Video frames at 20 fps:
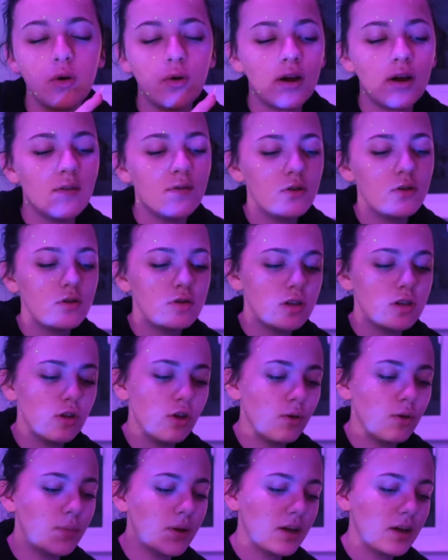Oh, I haven't used it
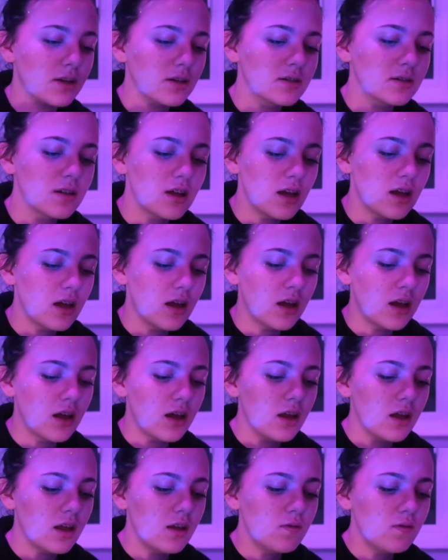though, because
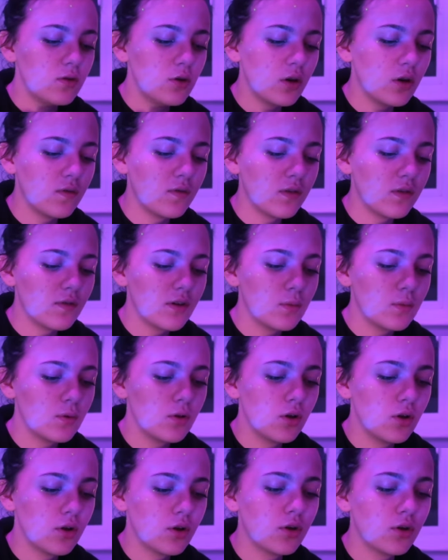even though I think red
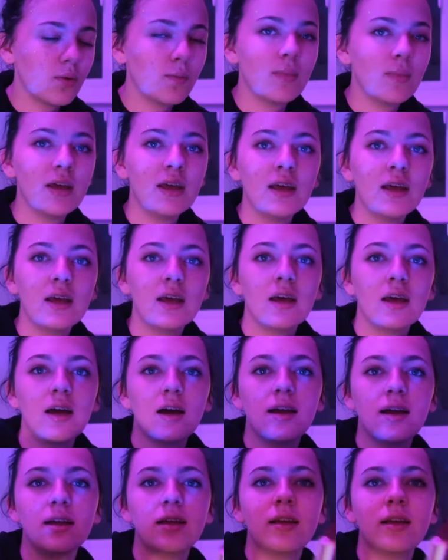would look good on me,
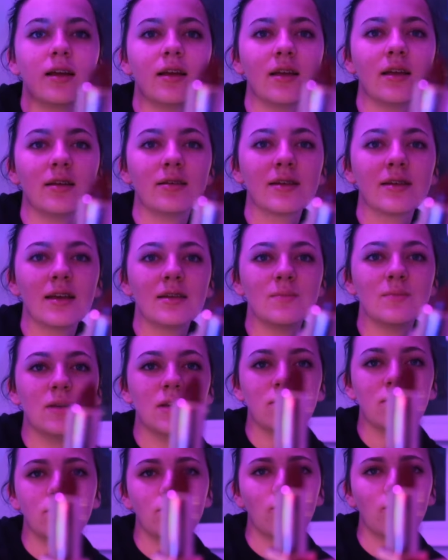it scares
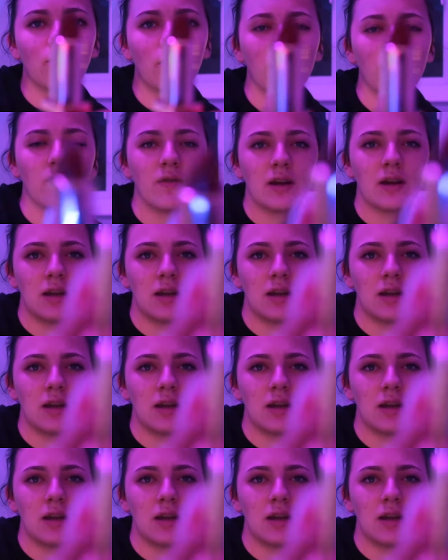me. Wearing a